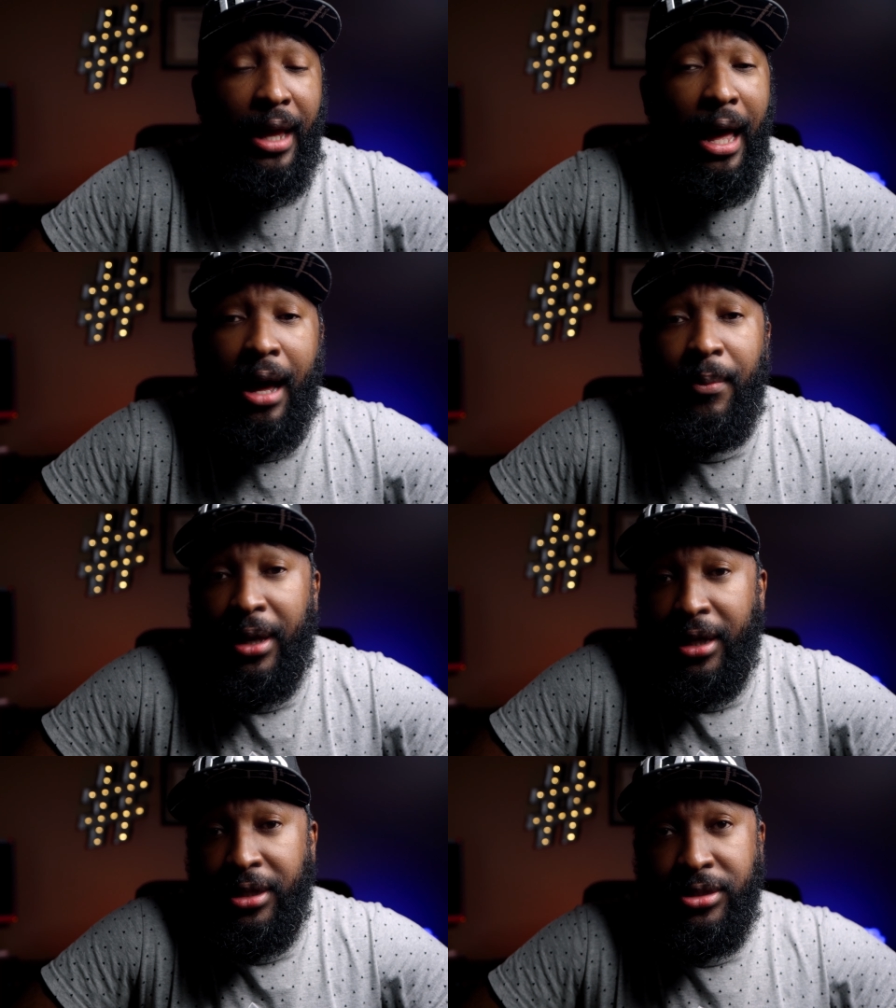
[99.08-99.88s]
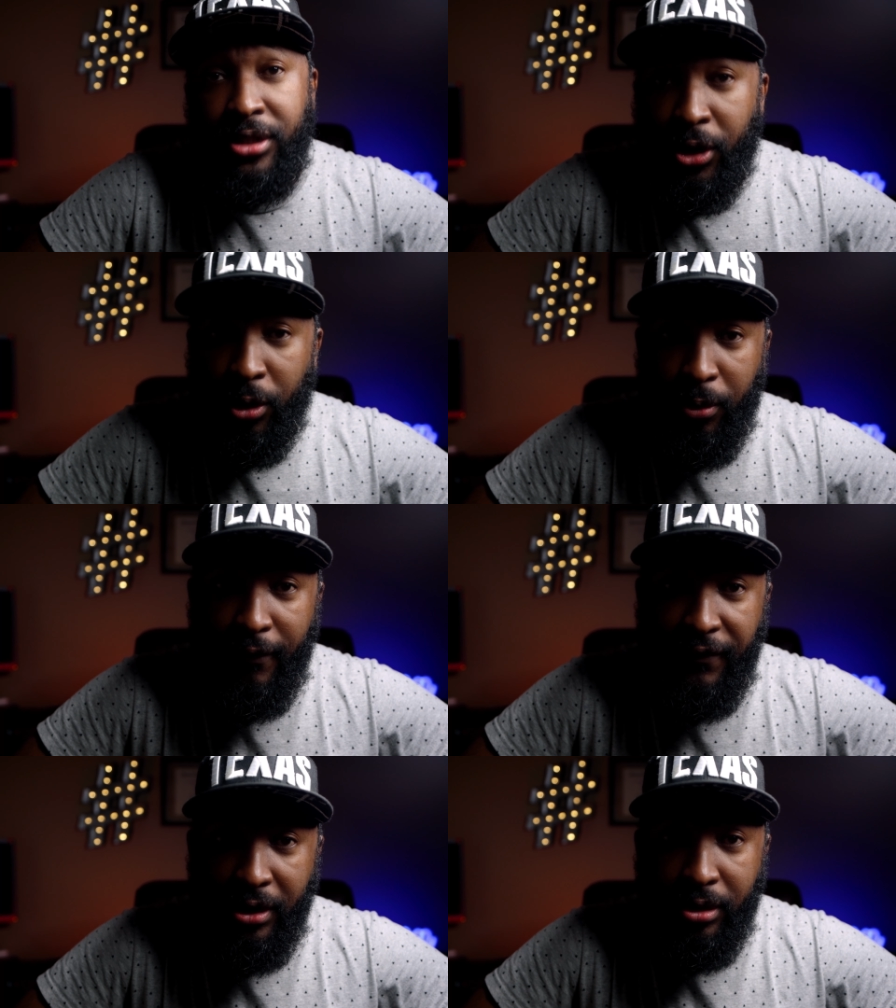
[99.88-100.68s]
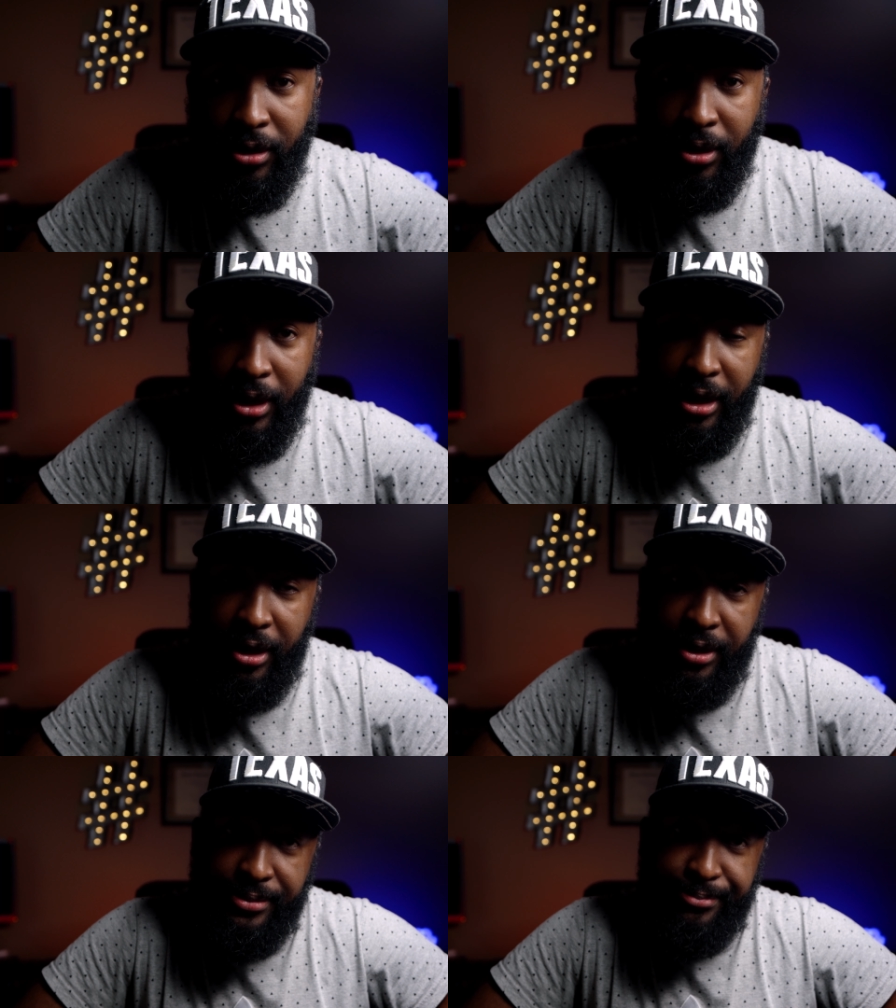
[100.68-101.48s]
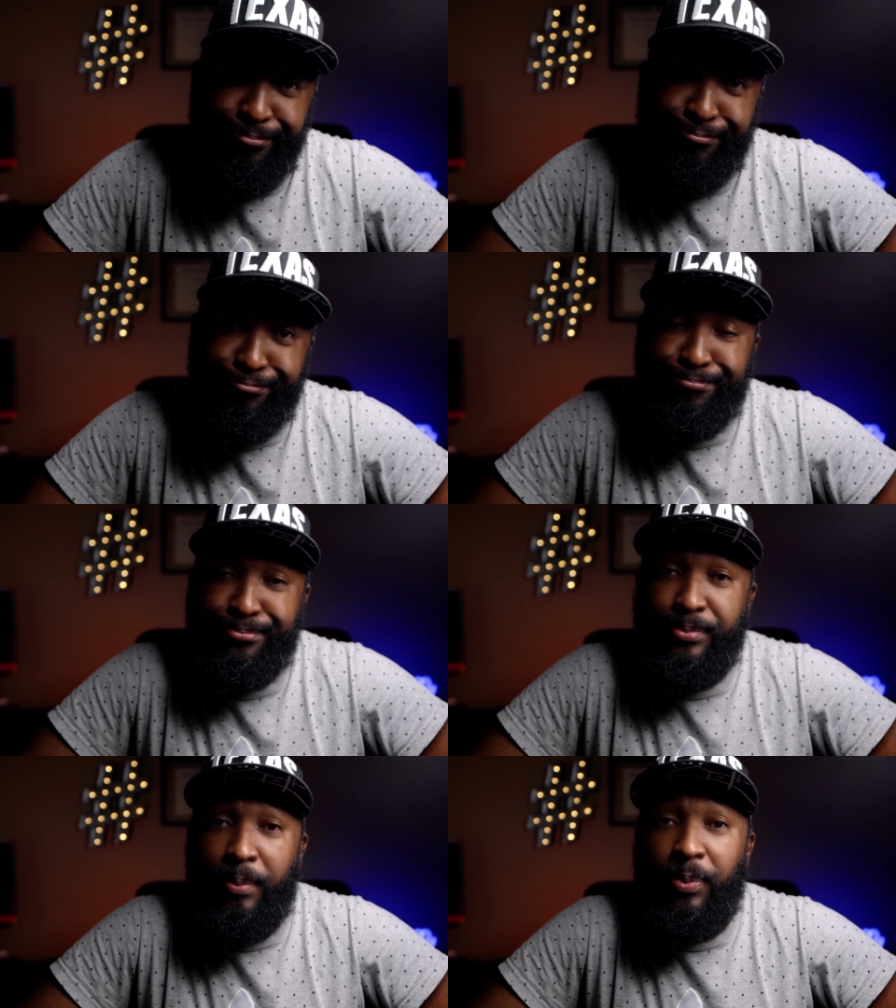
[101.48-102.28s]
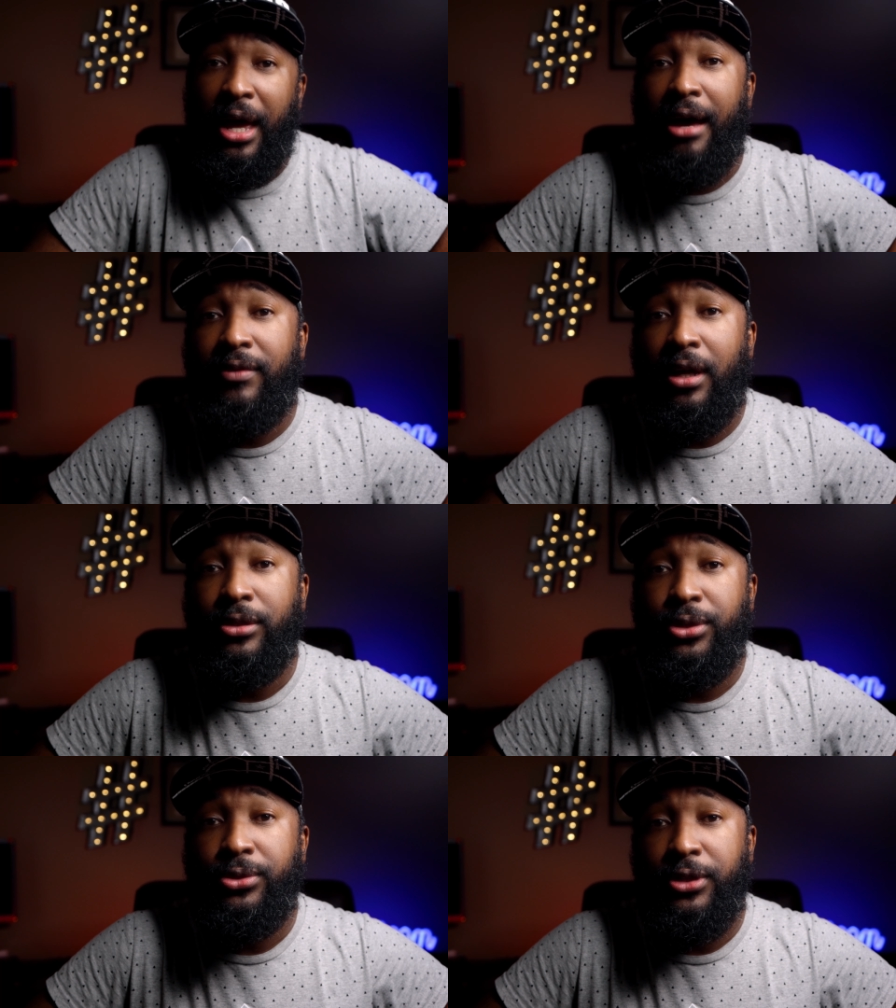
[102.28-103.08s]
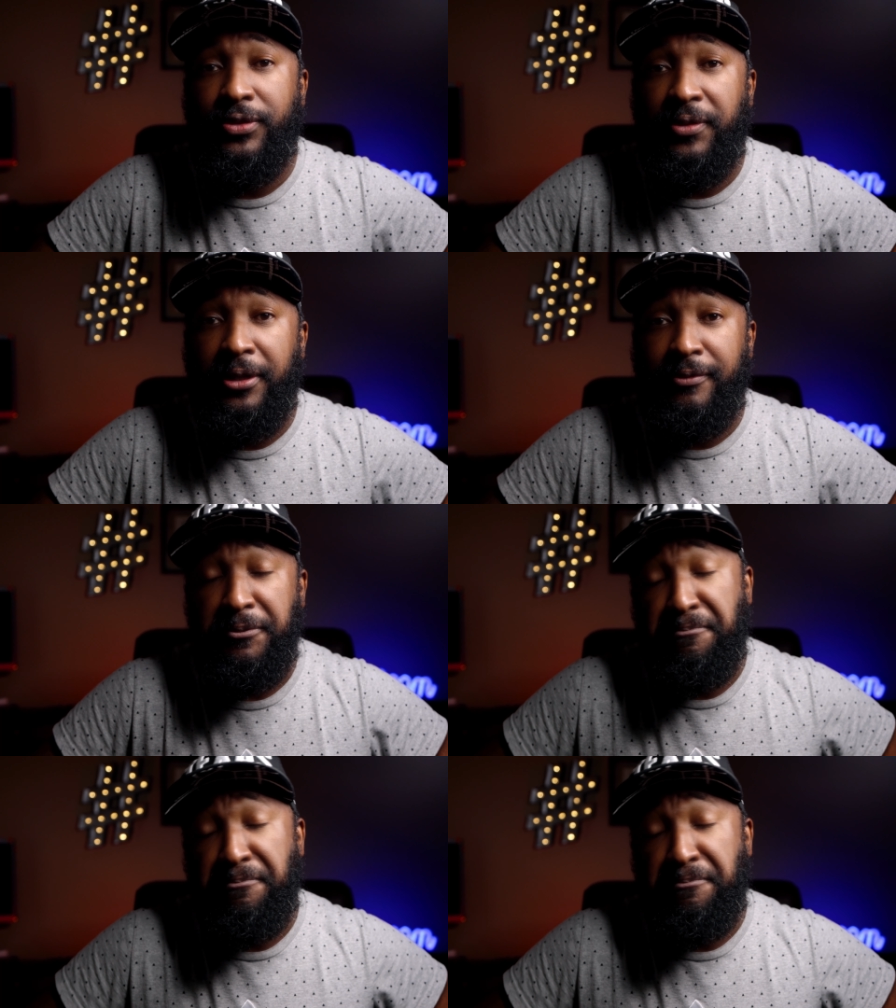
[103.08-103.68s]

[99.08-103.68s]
I'm a terrible failure, and I've lost your trust forever.